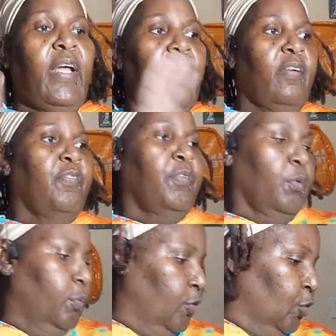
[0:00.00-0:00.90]
Life.
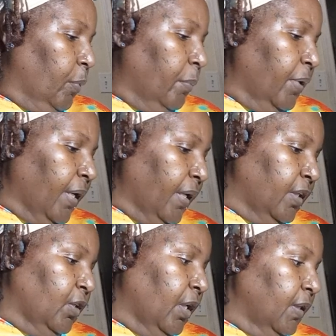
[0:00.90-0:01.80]
G-mama got
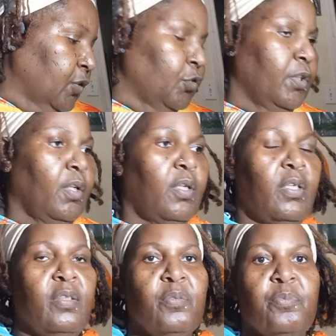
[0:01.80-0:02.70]
a Dollar Tree
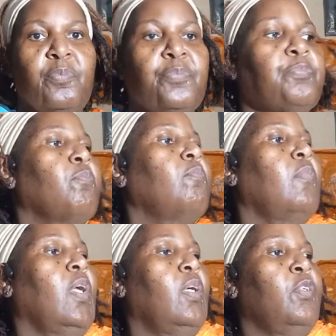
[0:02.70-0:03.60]
haul.
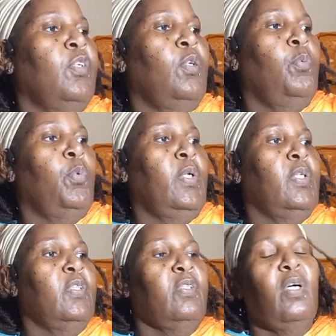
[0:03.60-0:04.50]
So I'm going
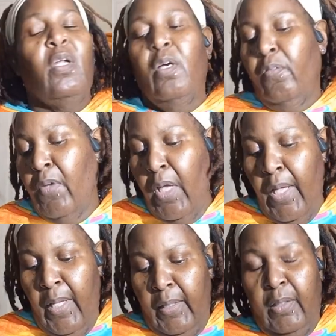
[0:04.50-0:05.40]
to start off.
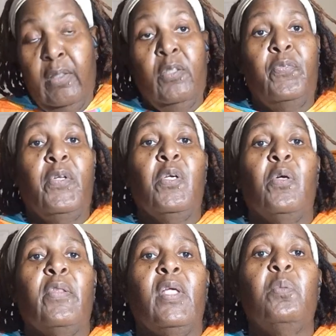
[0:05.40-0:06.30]
Give this video
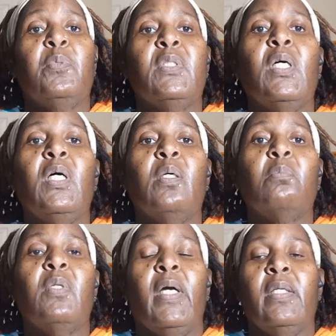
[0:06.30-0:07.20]
a thumbs up,
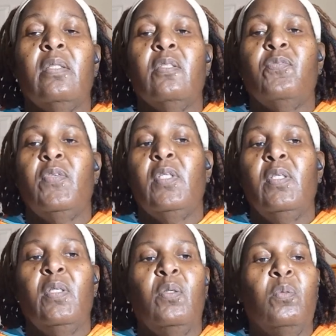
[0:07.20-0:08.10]
like this
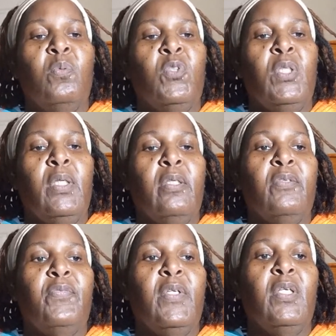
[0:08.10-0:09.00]
video, share
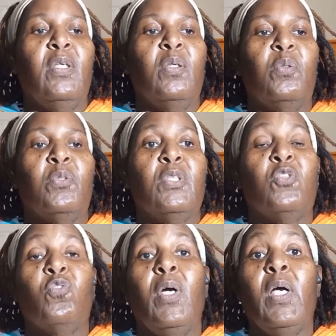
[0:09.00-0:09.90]
this video,
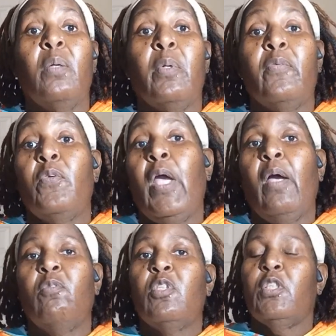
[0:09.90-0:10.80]
subscribe if you
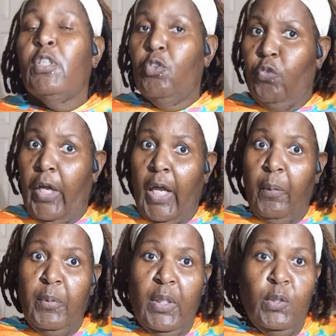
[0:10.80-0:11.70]
haven't
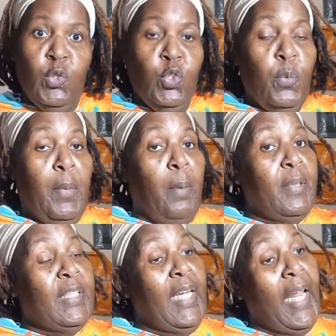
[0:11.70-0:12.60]
subscribed yet to
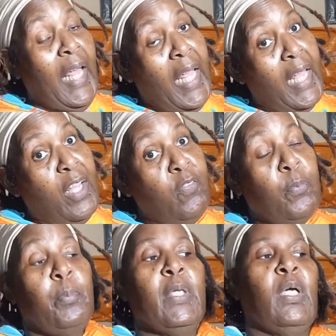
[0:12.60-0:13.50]
G-mama's Life.
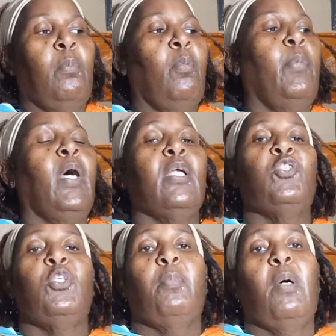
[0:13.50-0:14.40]
Become a part of
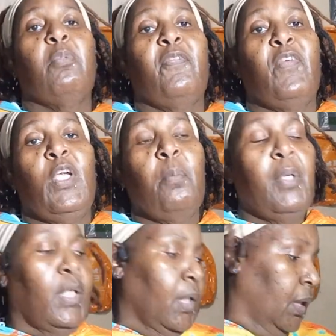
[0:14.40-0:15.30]
G-mama's
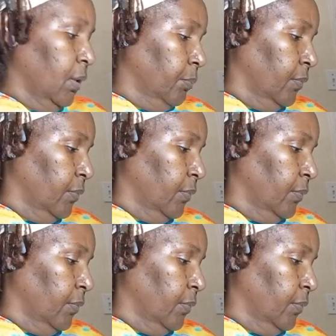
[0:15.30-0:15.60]
family.